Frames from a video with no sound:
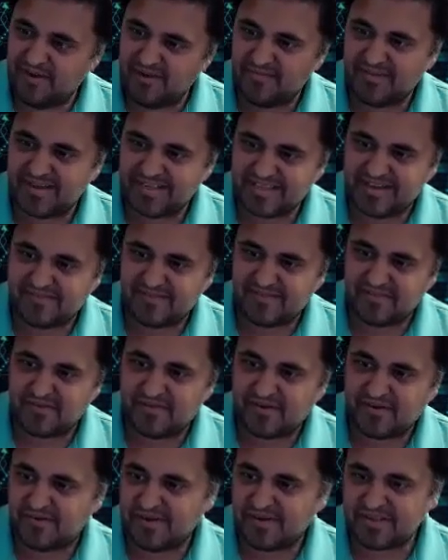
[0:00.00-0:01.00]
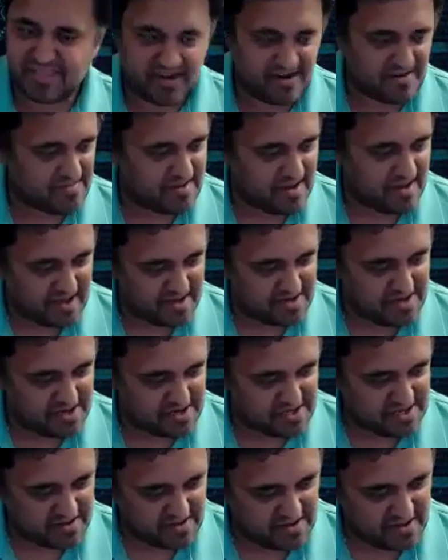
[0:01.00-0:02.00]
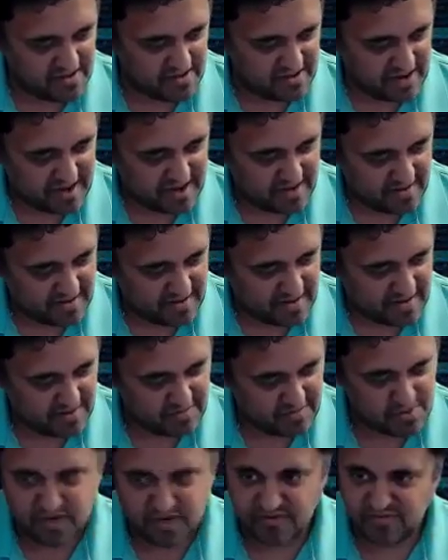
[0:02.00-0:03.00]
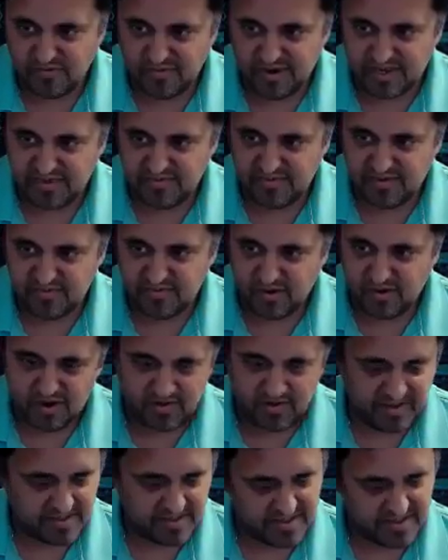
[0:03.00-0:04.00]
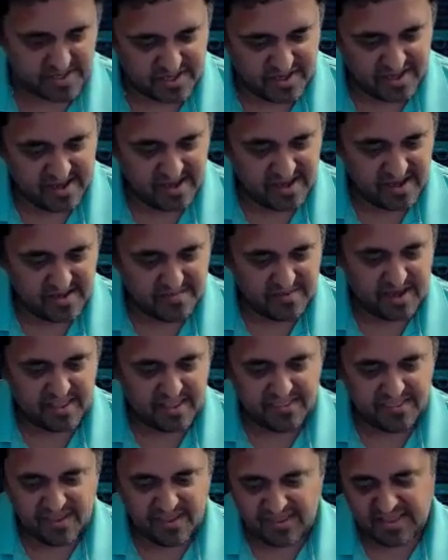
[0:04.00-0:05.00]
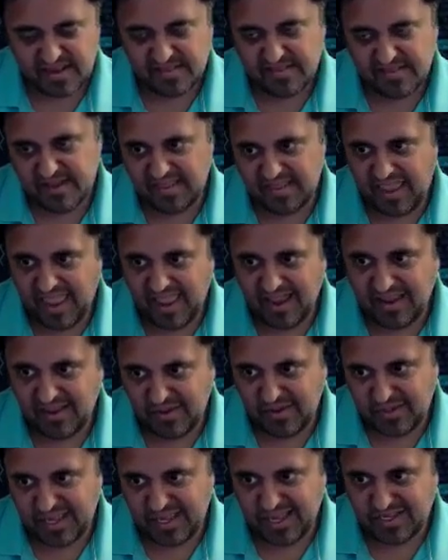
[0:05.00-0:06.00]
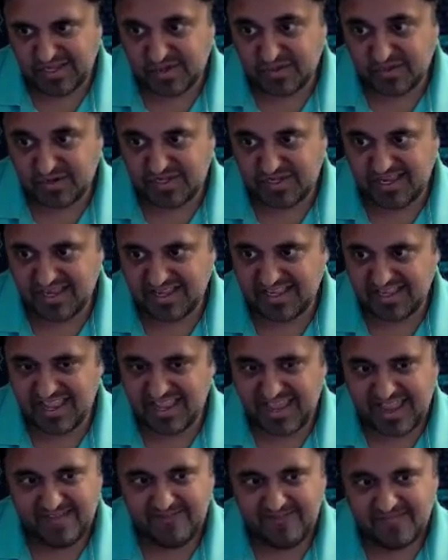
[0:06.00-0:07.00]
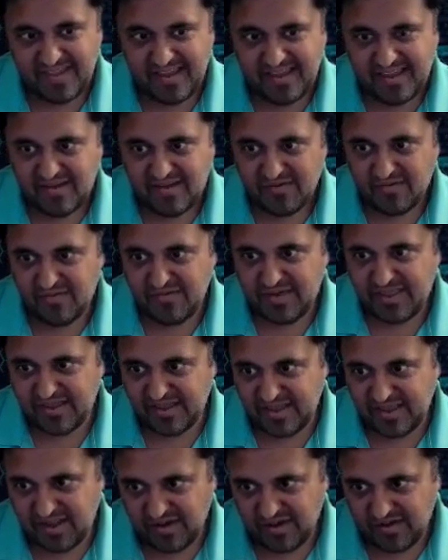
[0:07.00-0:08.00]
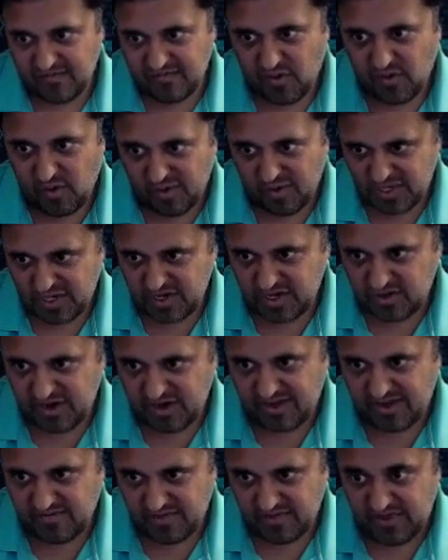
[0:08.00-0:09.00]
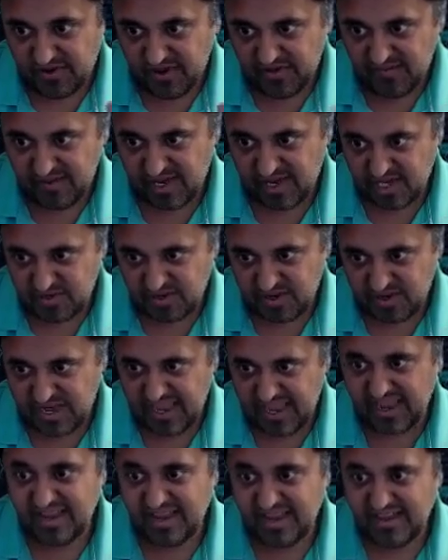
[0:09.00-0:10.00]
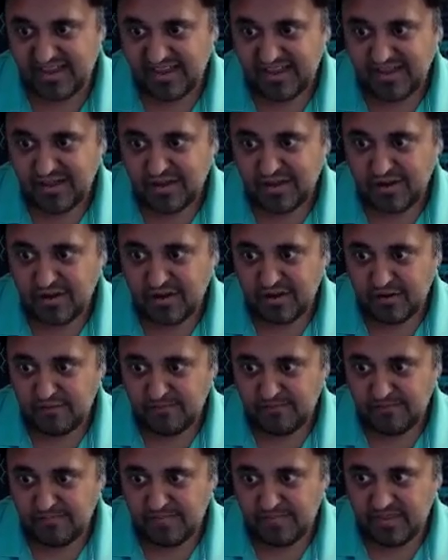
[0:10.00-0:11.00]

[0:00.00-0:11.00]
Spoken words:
putting myself a little bit of risk here, I reserve the right to be wrong about this. But I think that a lot of the AI use cases we're seeing today would be like, if a horse could travel 30 miles per day, you know,